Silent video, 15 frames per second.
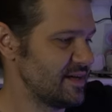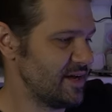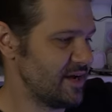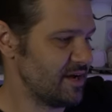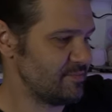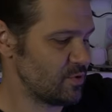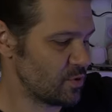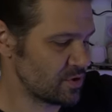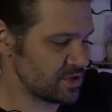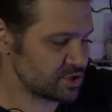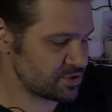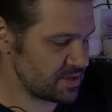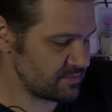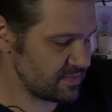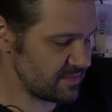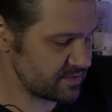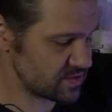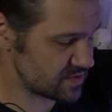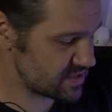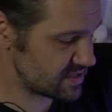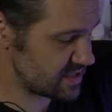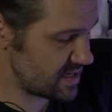Um, orange Rim
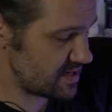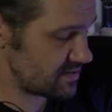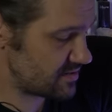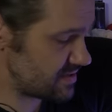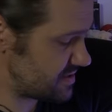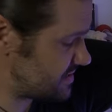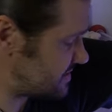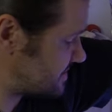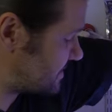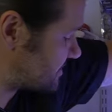Leptoseris,